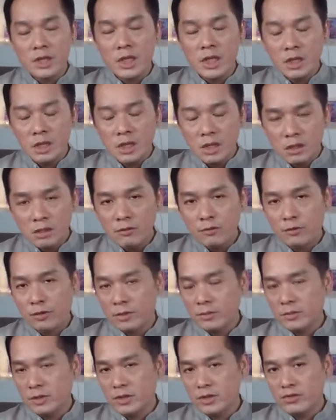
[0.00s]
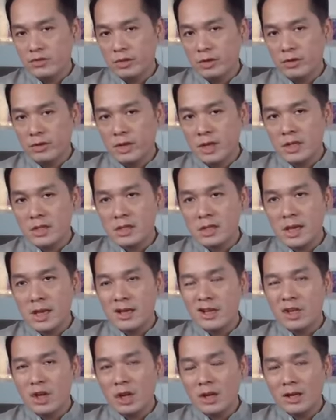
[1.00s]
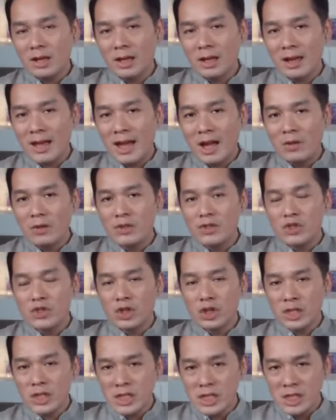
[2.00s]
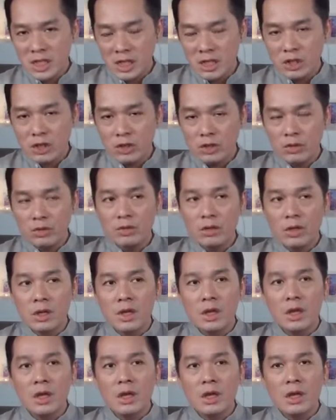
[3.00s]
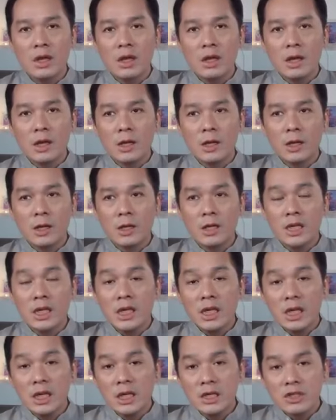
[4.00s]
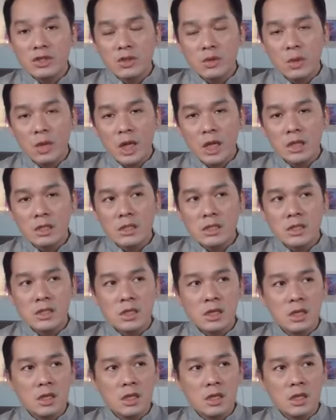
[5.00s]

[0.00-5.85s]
heal from these regrets, and not allow it to continue eating into us,